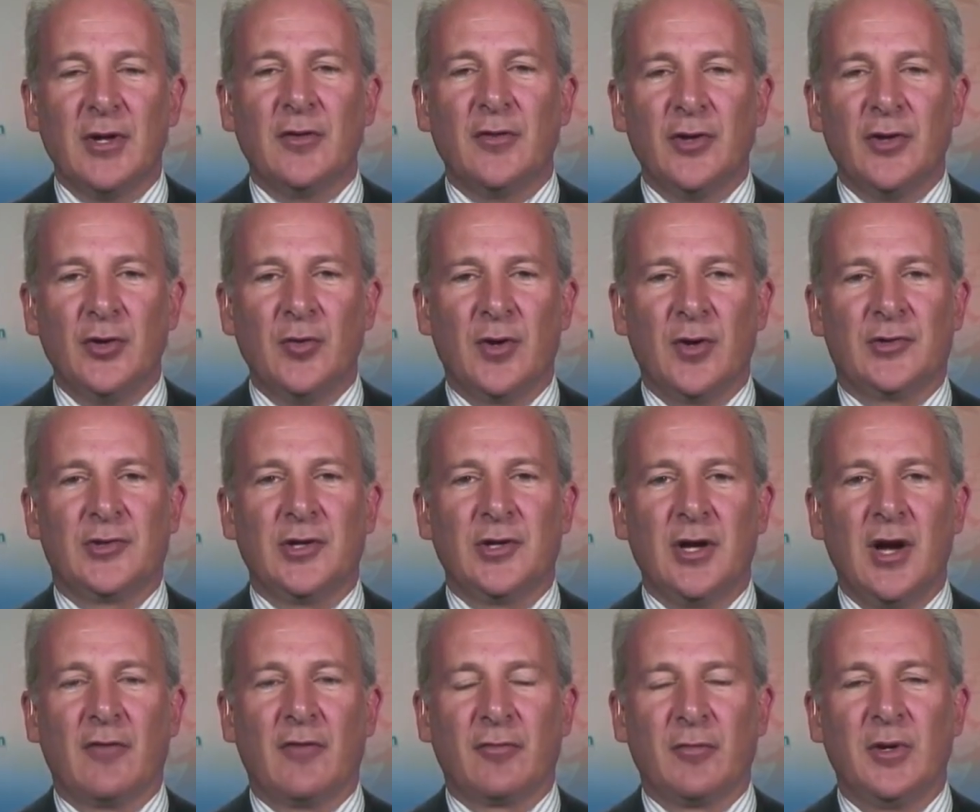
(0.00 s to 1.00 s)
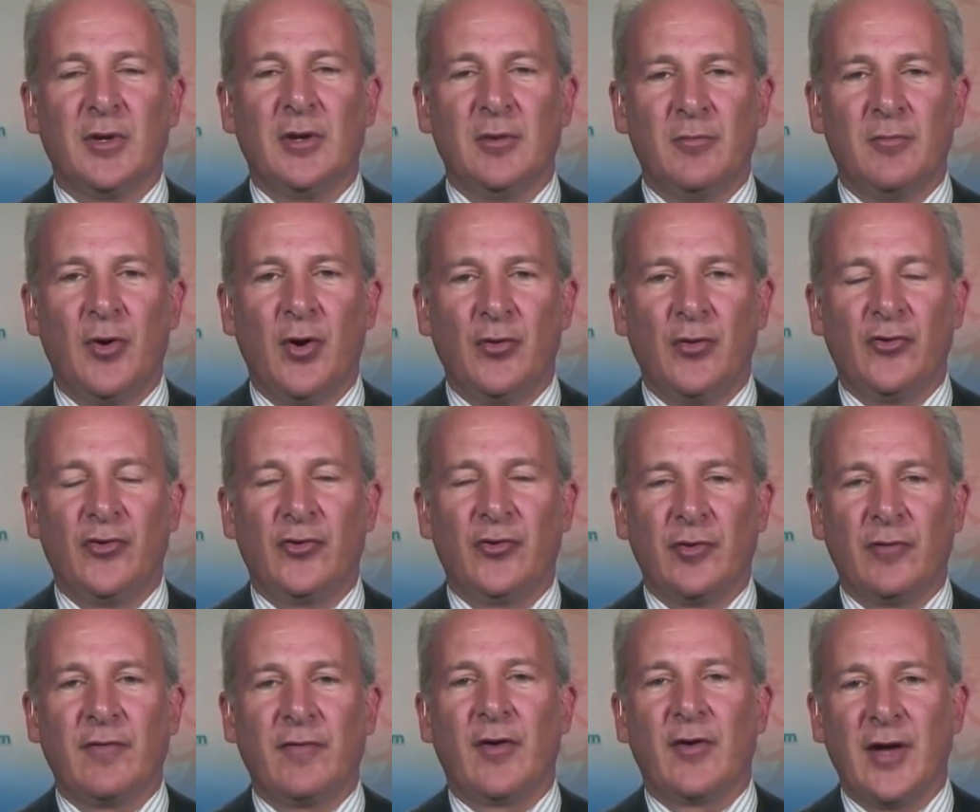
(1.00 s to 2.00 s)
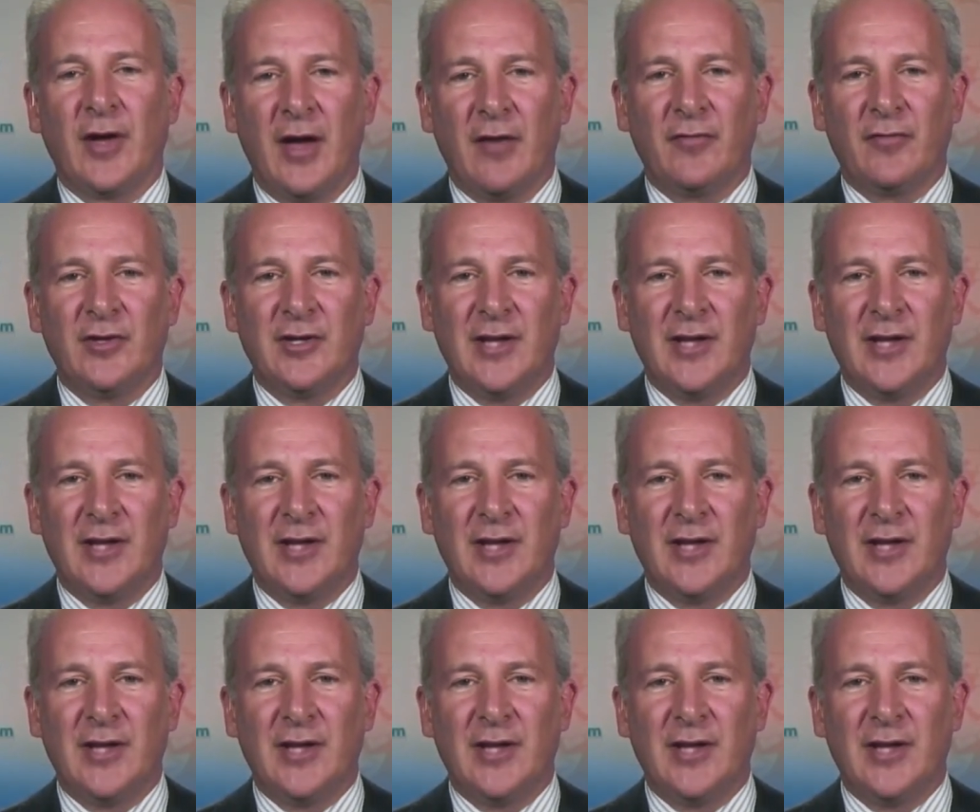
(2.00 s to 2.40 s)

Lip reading: the U.S. government imposes a very heavy